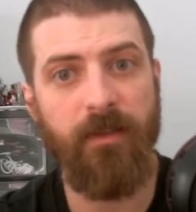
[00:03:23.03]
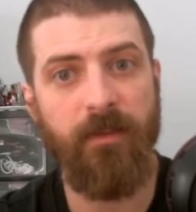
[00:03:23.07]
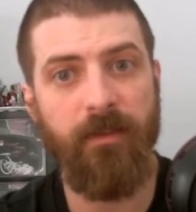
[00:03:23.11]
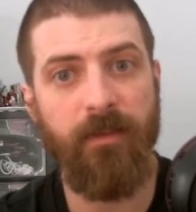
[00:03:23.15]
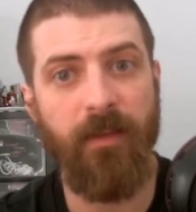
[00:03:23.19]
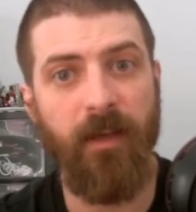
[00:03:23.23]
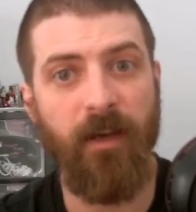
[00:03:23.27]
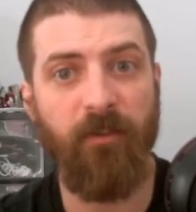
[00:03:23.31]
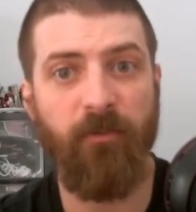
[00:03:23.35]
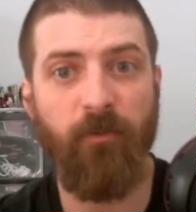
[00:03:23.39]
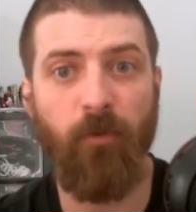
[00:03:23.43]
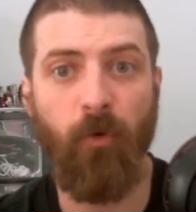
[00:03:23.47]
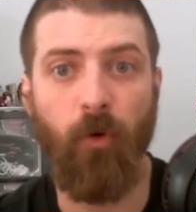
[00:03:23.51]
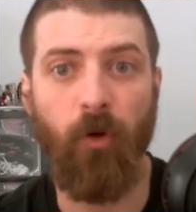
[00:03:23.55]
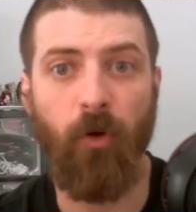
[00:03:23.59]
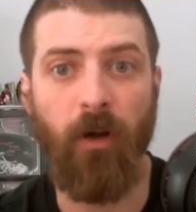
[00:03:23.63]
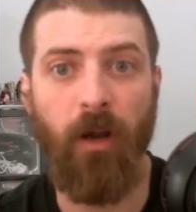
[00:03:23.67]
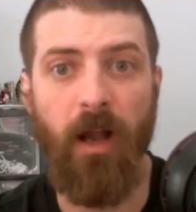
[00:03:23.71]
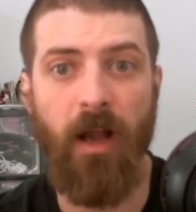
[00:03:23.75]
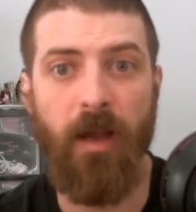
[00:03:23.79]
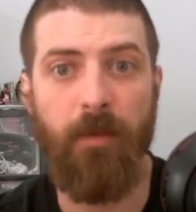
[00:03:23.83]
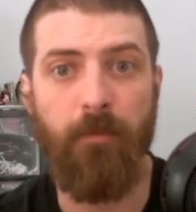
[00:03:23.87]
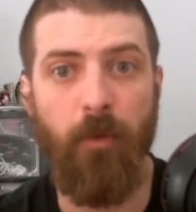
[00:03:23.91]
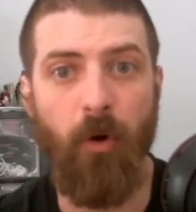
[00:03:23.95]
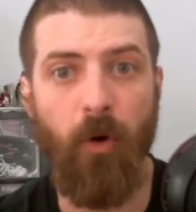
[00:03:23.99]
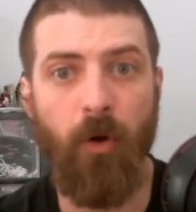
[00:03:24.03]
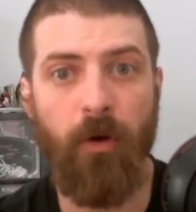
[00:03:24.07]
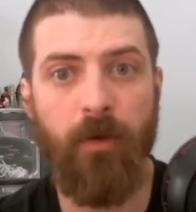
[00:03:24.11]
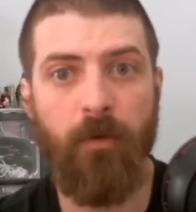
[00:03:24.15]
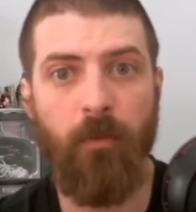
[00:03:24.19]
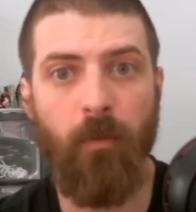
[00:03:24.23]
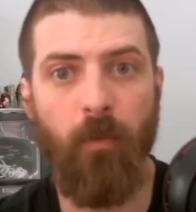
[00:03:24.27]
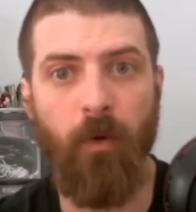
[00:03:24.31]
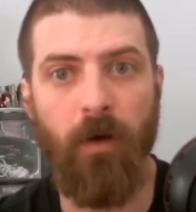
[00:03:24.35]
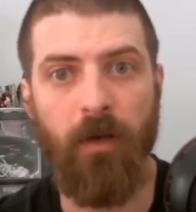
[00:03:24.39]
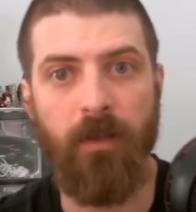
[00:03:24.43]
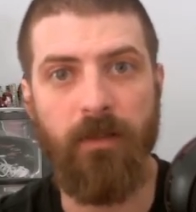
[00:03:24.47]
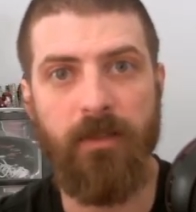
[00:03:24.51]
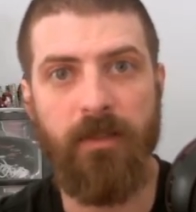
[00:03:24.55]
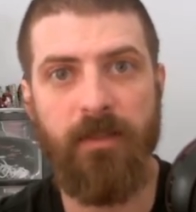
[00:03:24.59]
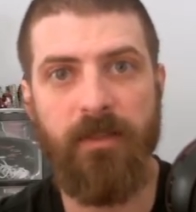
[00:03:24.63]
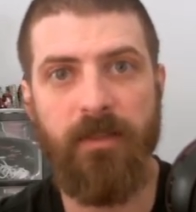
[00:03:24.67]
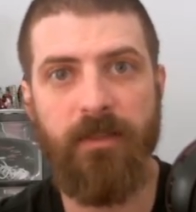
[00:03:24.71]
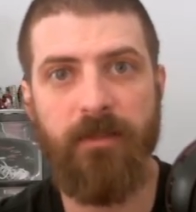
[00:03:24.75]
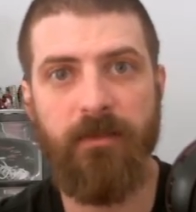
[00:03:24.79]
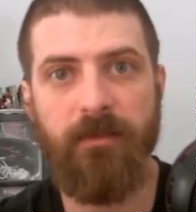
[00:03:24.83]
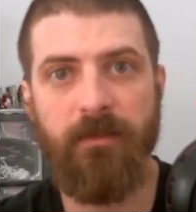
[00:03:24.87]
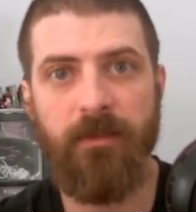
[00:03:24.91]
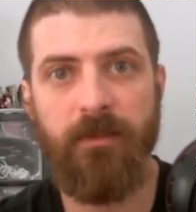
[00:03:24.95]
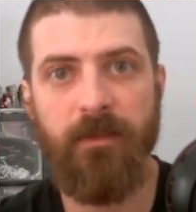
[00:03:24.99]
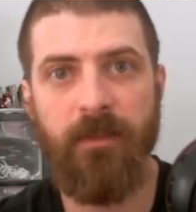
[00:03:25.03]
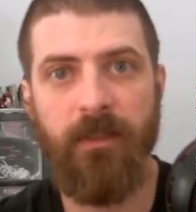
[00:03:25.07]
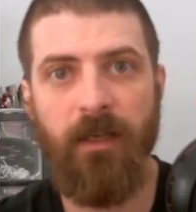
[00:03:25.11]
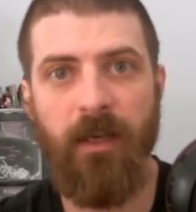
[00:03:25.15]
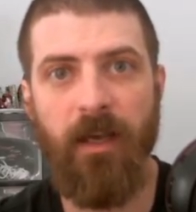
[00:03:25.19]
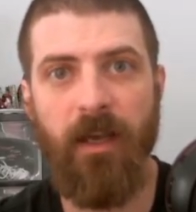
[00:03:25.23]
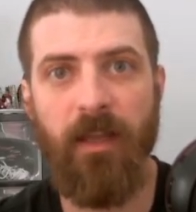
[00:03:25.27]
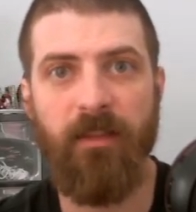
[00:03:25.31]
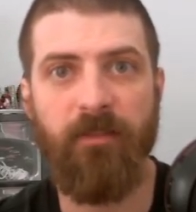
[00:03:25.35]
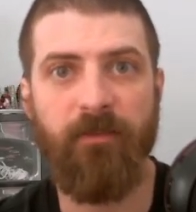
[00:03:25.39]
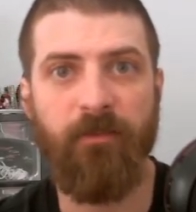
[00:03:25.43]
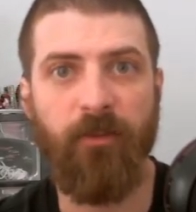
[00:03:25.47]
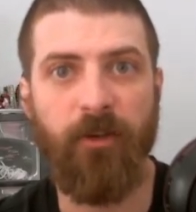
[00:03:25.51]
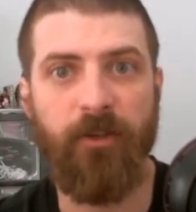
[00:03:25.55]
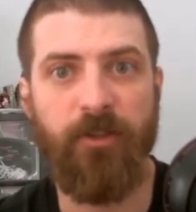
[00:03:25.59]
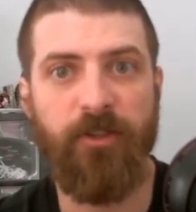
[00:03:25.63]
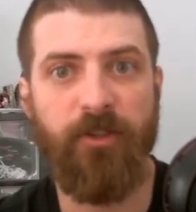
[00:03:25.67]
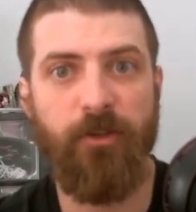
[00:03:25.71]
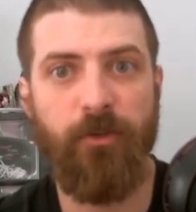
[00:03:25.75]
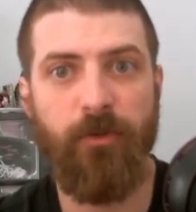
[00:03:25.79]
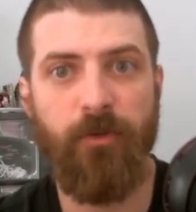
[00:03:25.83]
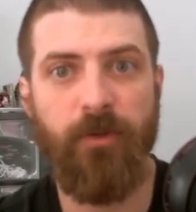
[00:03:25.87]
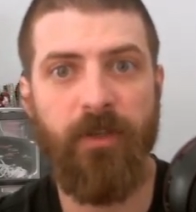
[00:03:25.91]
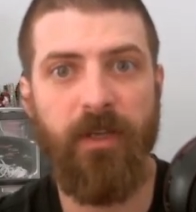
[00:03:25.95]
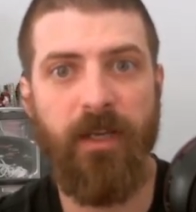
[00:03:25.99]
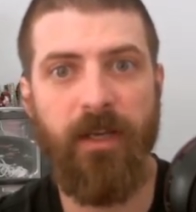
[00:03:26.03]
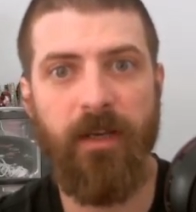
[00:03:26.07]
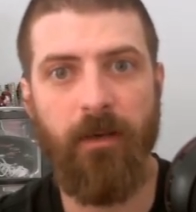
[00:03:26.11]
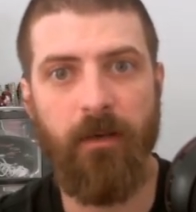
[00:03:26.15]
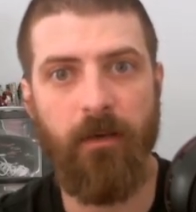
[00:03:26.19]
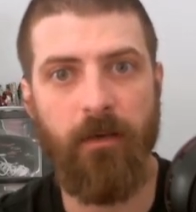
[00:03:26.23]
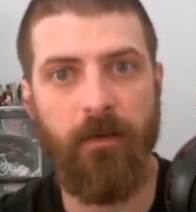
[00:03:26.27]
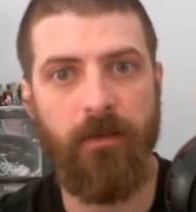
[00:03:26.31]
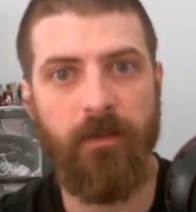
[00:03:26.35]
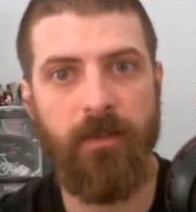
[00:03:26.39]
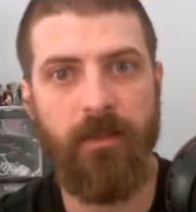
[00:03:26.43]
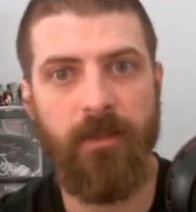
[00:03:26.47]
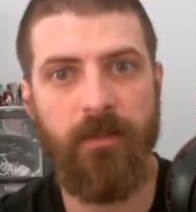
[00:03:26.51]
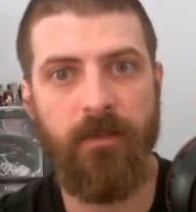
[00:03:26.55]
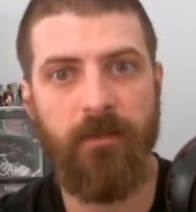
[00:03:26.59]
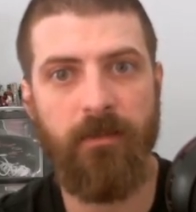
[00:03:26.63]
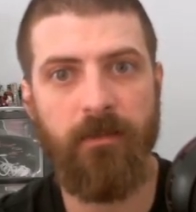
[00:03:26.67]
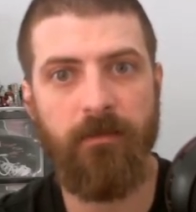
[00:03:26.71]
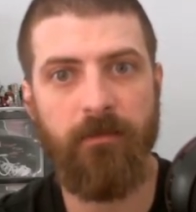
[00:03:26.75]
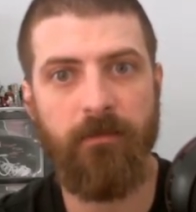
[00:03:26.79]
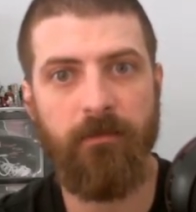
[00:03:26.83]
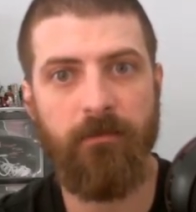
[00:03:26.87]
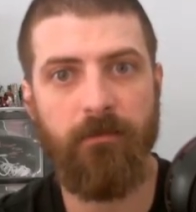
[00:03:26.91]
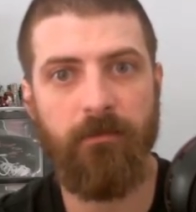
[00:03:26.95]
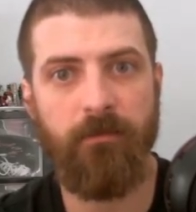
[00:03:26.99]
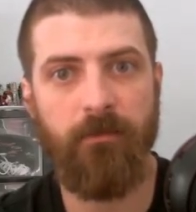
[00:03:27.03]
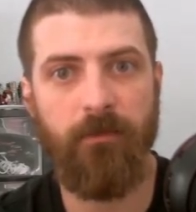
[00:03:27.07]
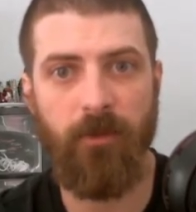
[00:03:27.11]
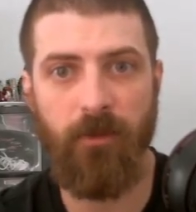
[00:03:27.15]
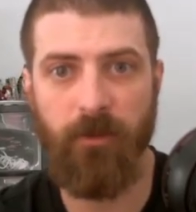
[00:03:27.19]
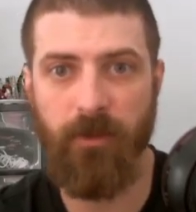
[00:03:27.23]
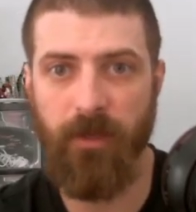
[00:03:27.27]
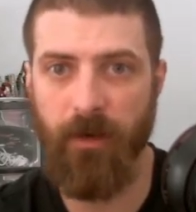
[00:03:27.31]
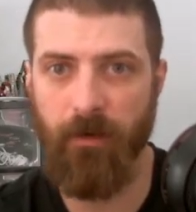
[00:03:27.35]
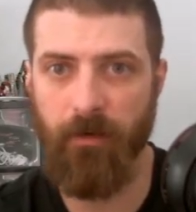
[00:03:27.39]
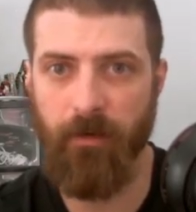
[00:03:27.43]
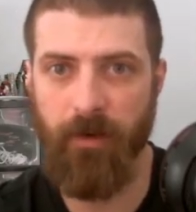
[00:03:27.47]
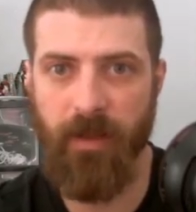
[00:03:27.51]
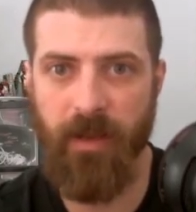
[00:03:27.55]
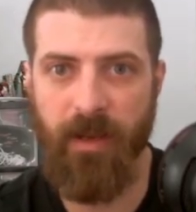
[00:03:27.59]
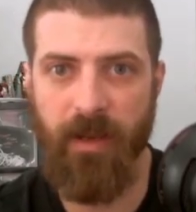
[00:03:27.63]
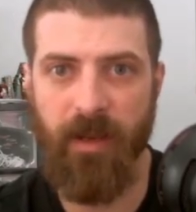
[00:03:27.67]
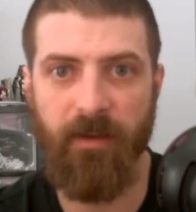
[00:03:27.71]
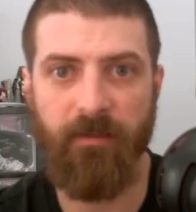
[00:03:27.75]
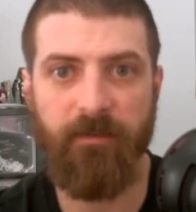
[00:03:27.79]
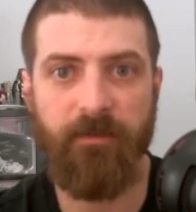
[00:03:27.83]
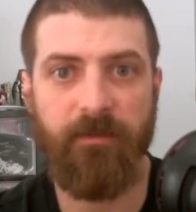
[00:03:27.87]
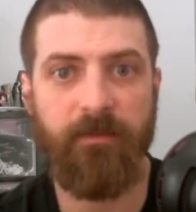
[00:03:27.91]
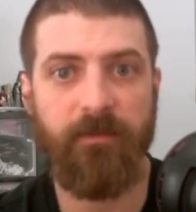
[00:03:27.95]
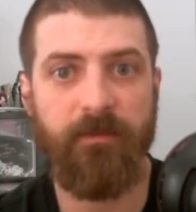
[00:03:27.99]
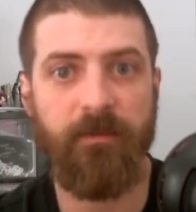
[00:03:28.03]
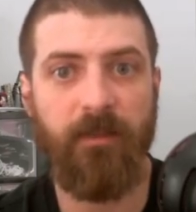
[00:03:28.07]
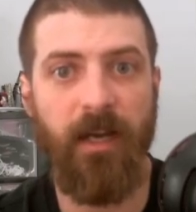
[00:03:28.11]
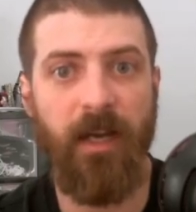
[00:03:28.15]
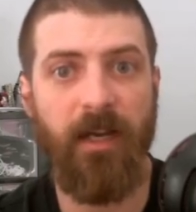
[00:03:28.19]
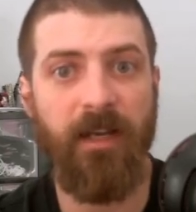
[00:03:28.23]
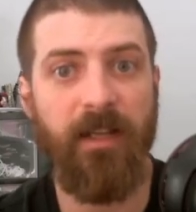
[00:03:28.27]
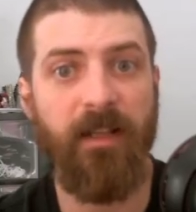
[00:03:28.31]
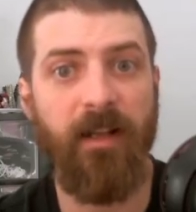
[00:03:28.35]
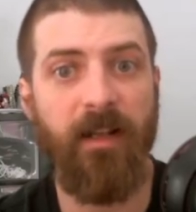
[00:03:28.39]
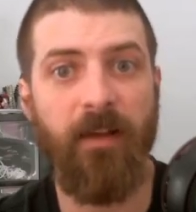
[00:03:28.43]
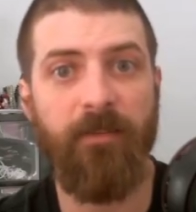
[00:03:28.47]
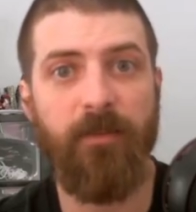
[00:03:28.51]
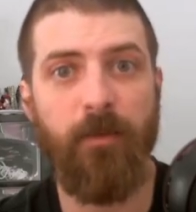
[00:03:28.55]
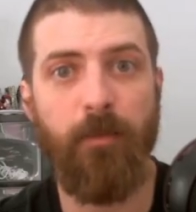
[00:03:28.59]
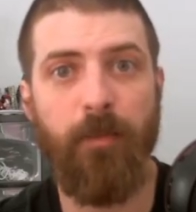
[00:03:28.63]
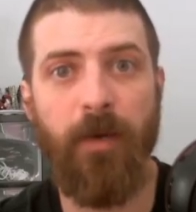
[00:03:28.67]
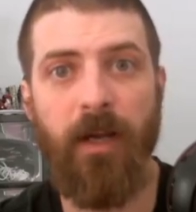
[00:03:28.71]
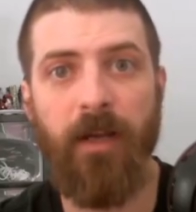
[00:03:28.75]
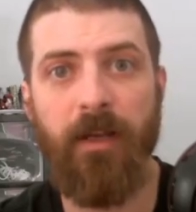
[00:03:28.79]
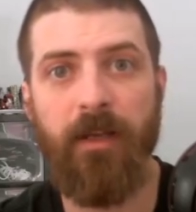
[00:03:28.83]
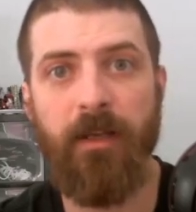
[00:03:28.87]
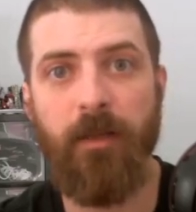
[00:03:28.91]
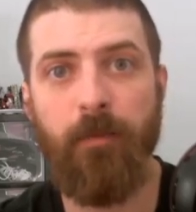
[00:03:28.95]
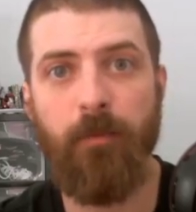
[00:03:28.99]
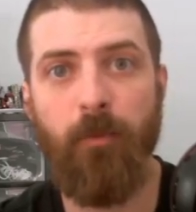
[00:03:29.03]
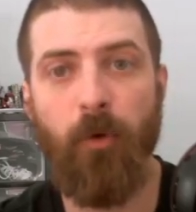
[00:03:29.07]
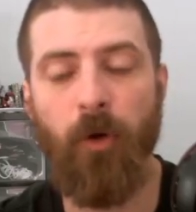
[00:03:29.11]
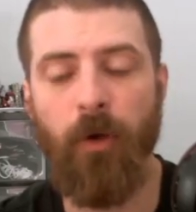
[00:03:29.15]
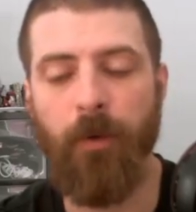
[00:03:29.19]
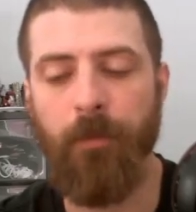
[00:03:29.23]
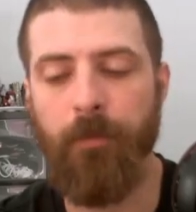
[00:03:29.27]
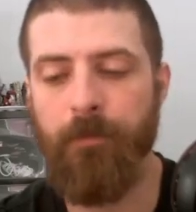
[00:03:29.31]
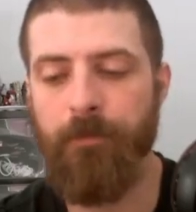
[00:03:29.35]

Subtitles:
Therefore, I bought it once, and then for 2 years, or a year and a half, I didn't have to buy any more.